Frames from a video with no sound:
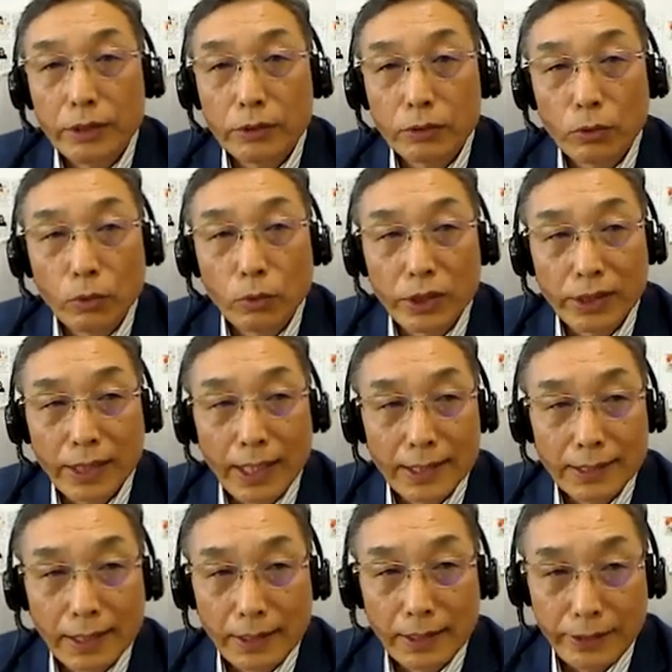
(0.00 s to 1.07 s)
as part of the
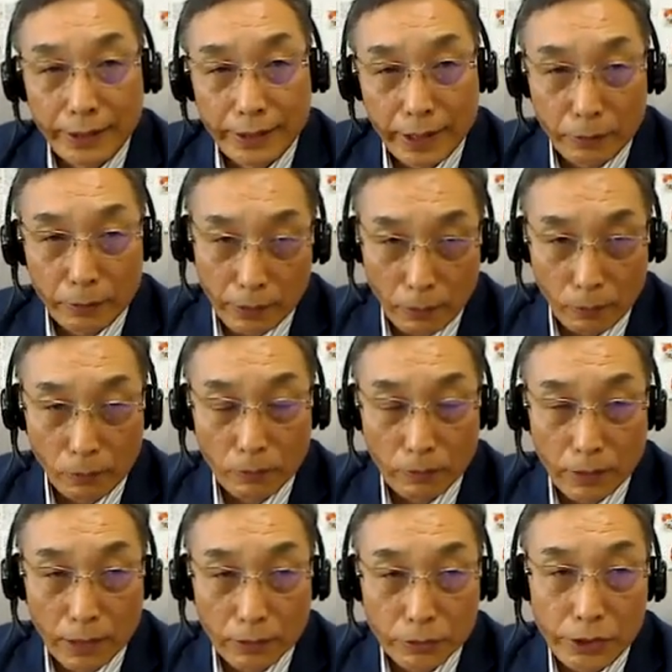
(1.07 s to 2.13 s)
democratization
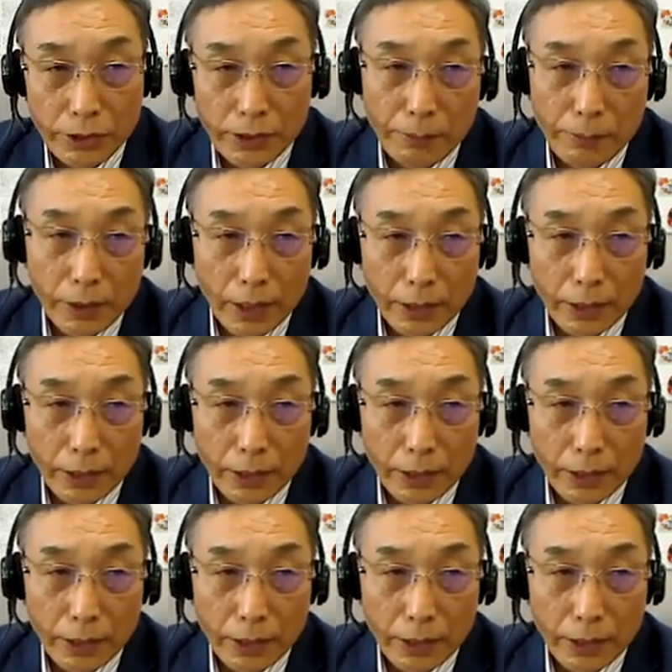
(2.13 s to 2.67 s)
of Japan.